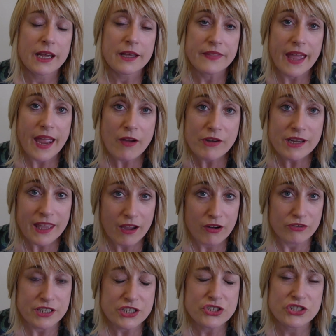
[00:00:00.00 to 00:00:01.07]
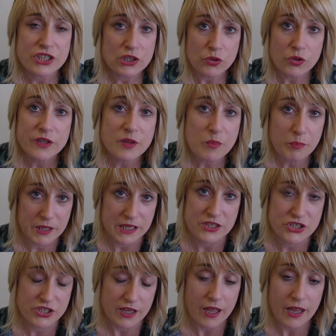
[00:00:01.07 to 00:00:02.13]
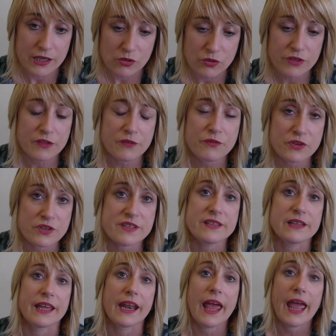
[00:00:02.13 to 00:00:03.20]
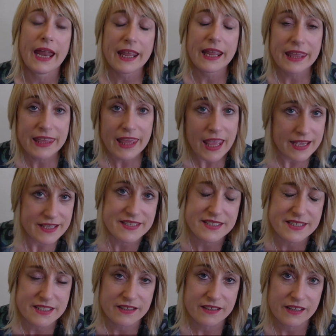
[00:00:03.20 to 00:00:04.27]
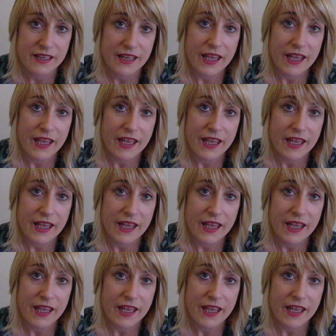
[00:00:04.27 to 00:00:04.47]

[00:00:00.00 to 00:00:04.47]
they are encouraged to look at the picture and look at the first letter and guess.